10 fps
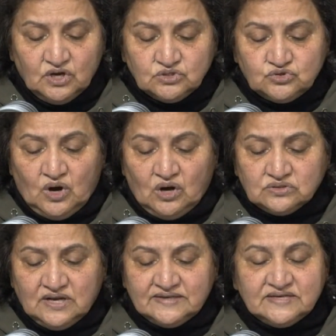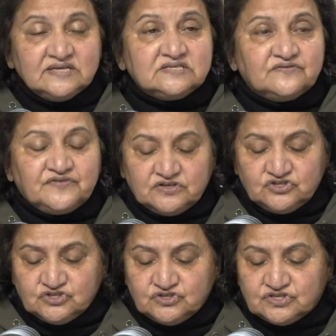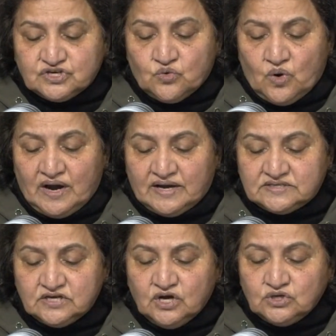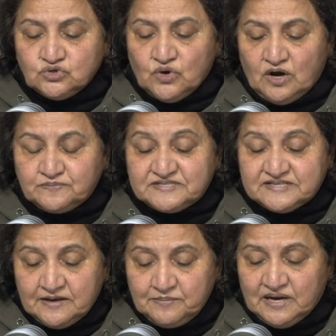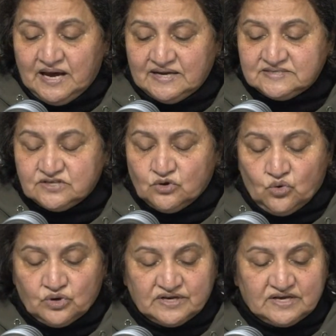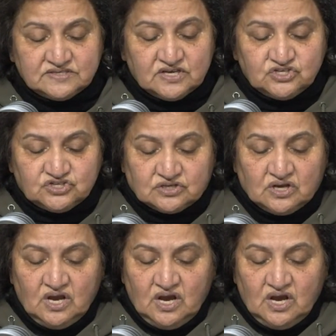to outline interventions required to help stabilize the organization